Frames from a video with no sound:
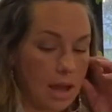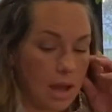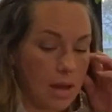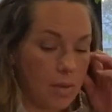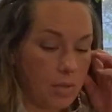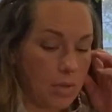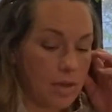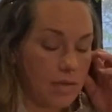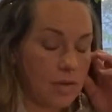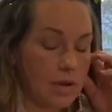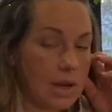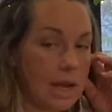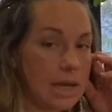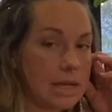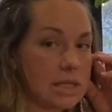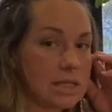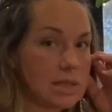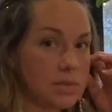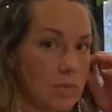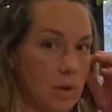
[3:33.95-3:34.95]
We have a nice
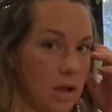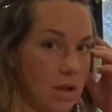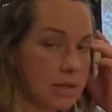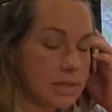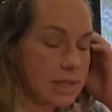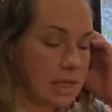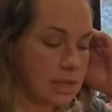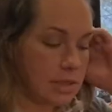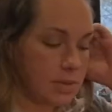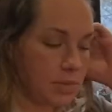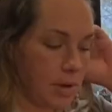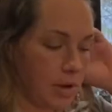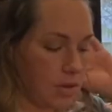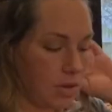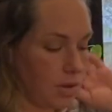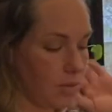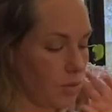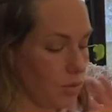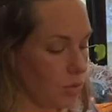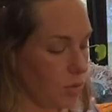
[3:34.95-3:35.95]
small size
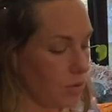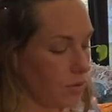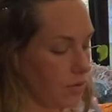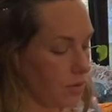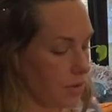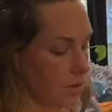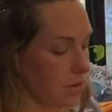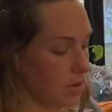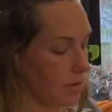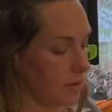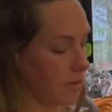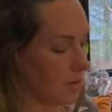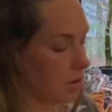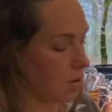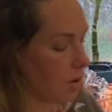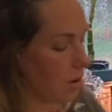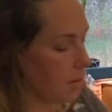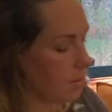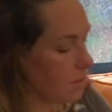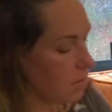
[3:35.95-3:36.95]
birthing pool for the living
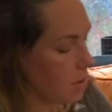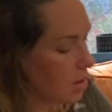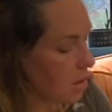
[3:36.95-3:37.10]
room.